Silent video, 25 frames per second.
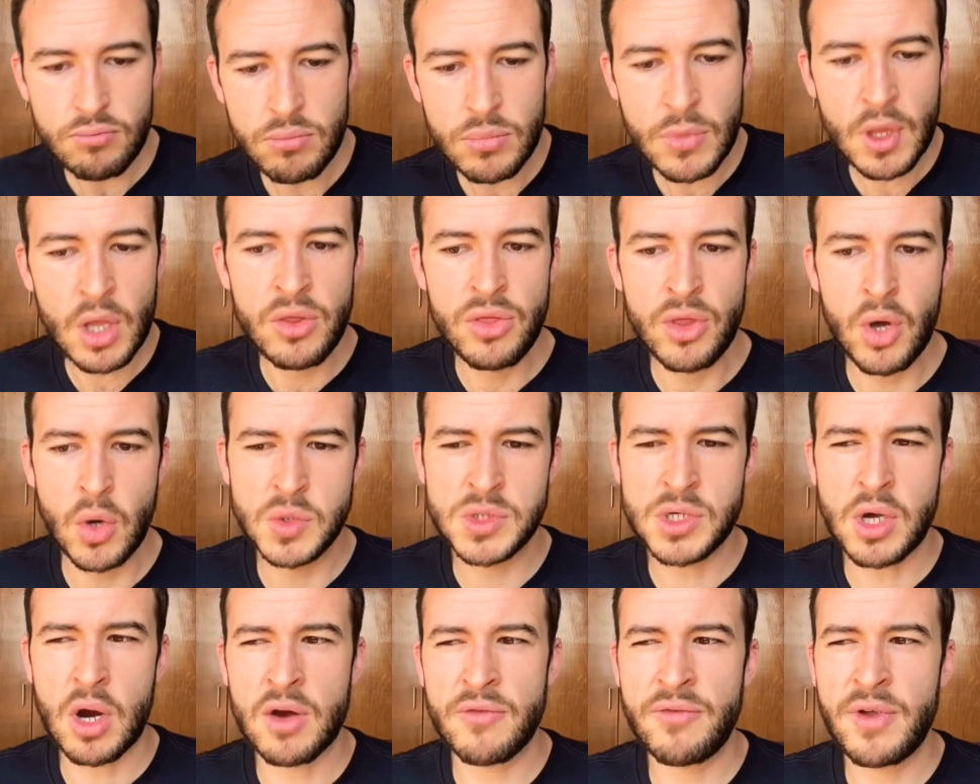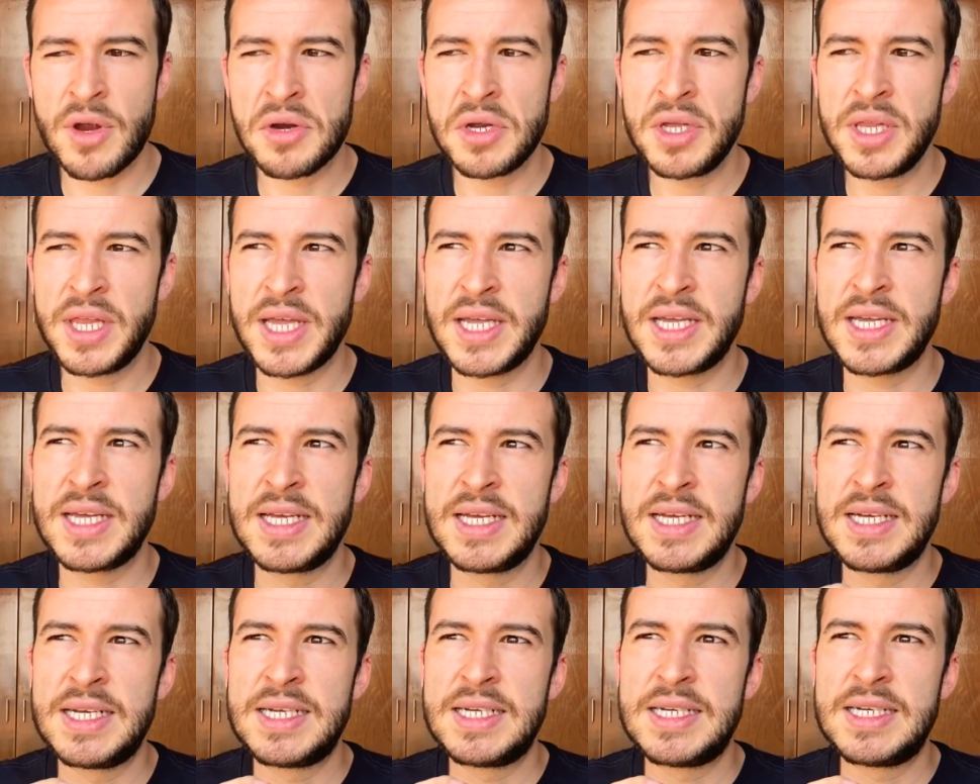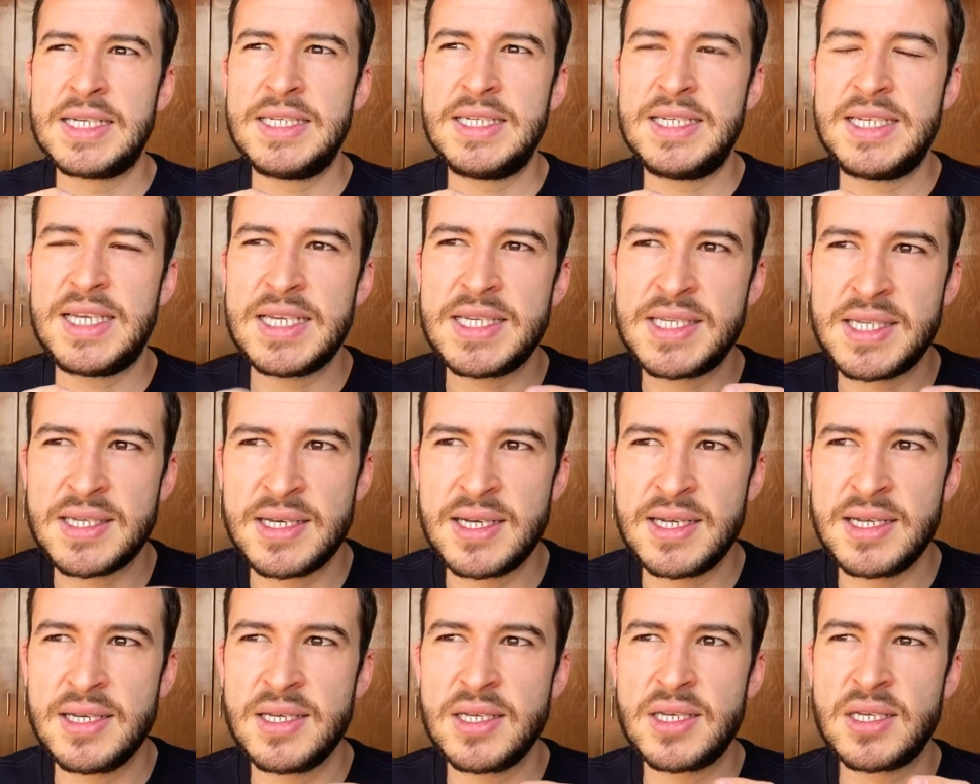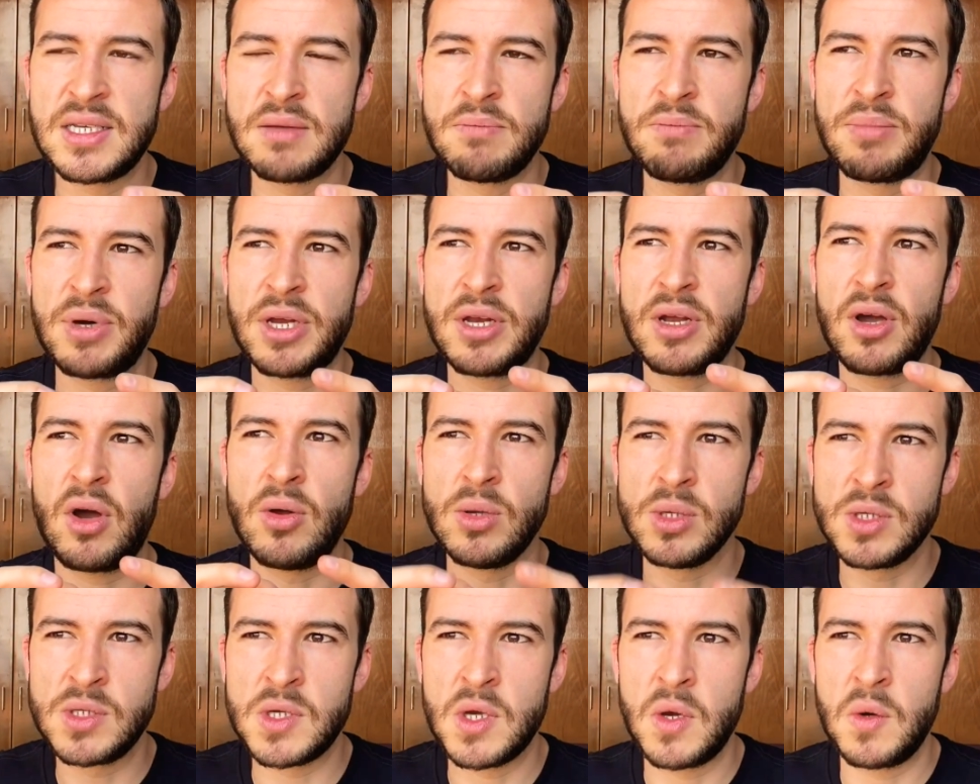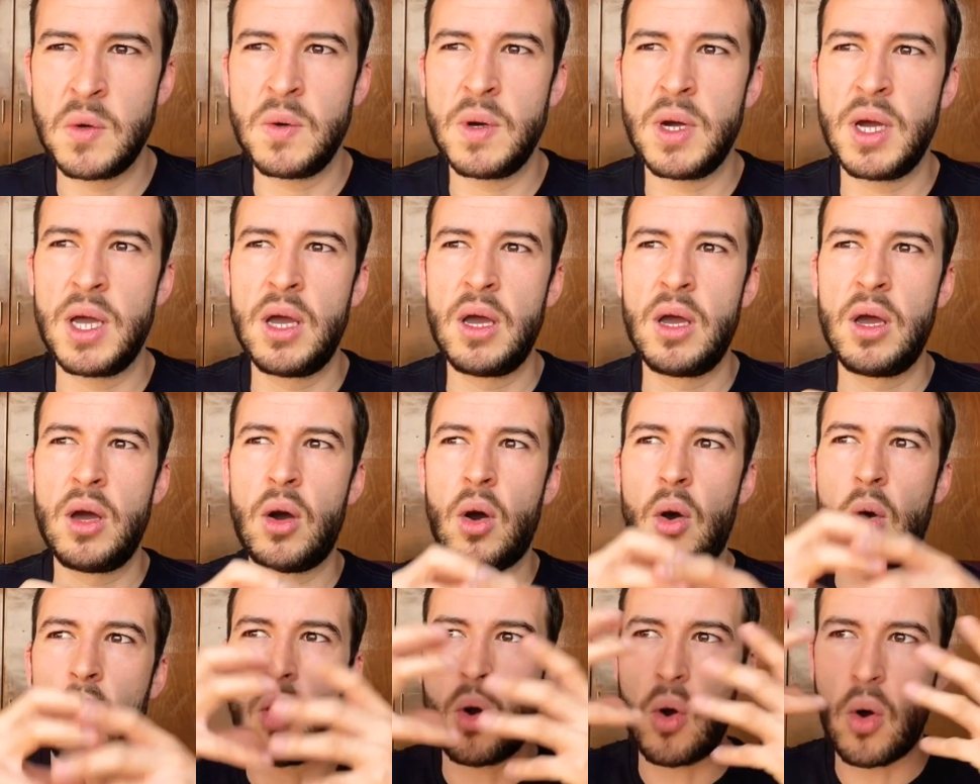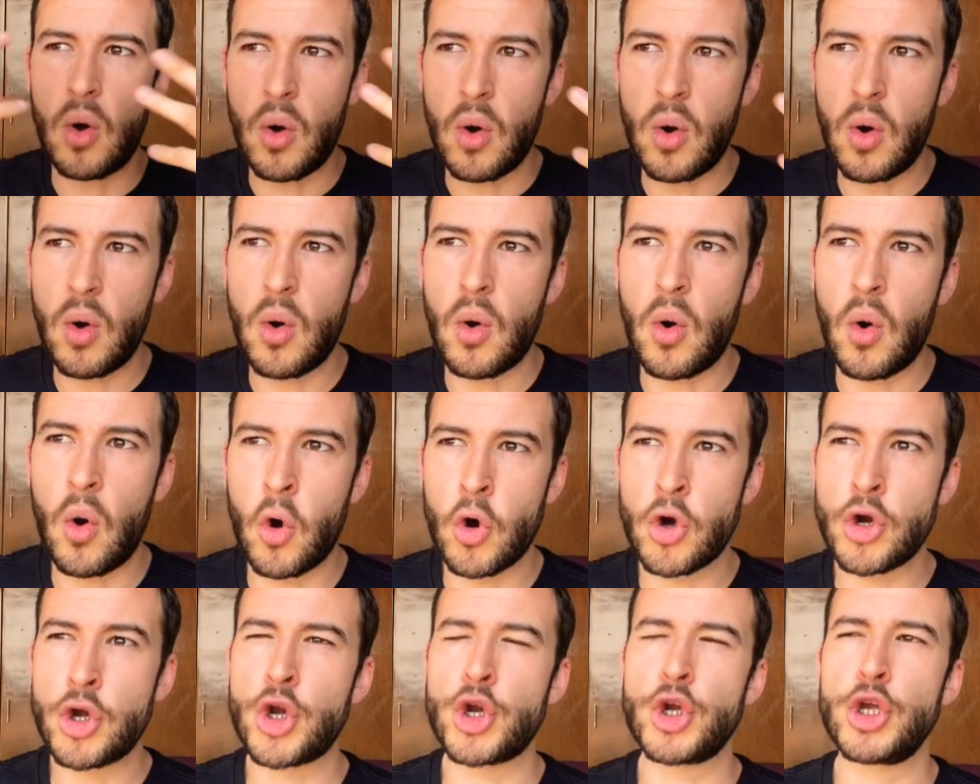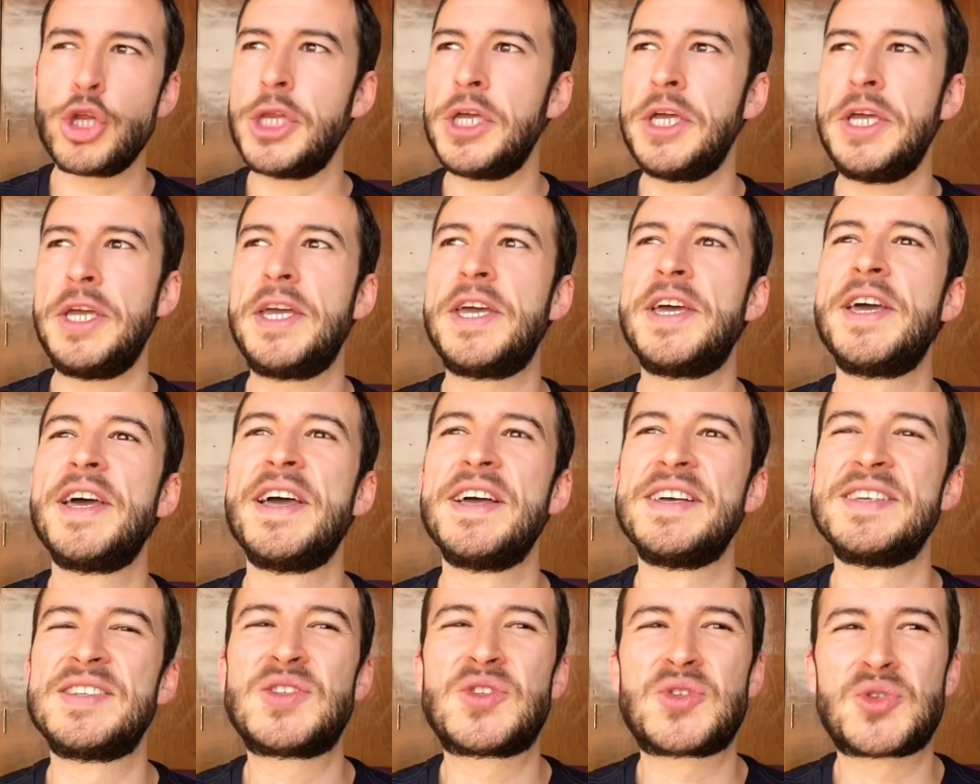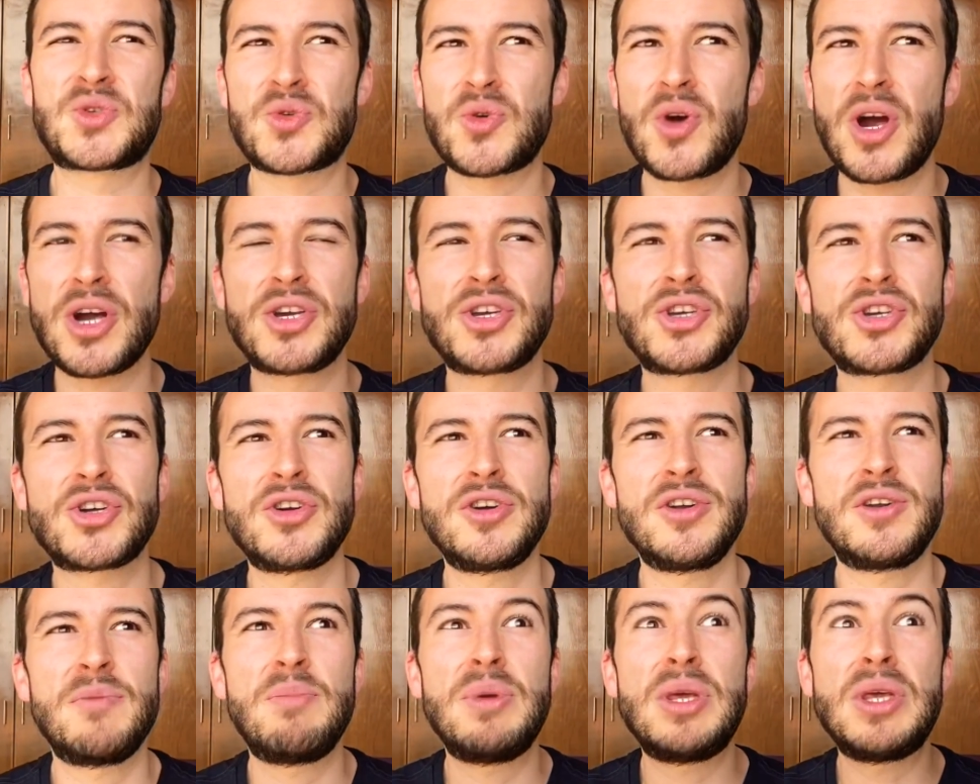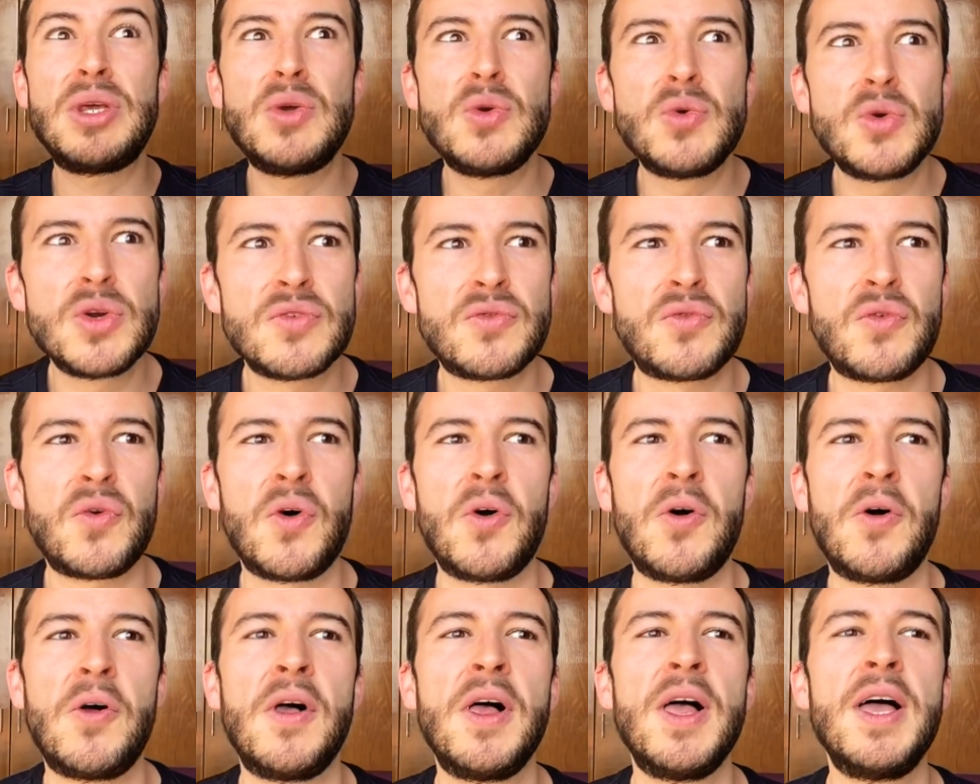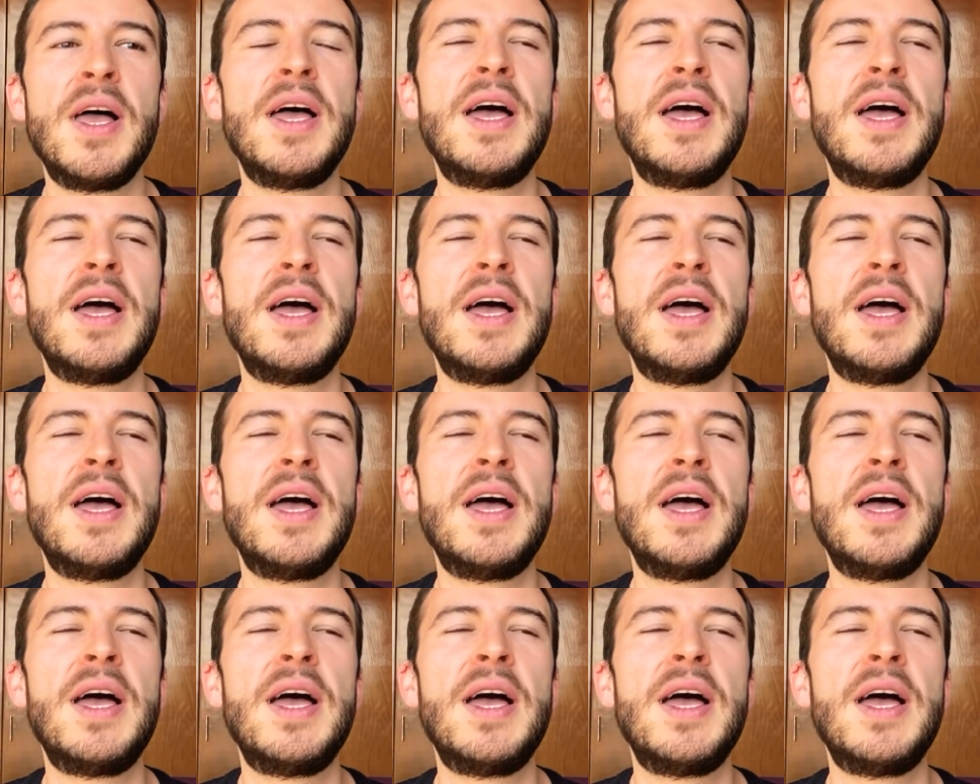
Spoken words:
Those are very like dissonant, but also orderly, structured, beautiful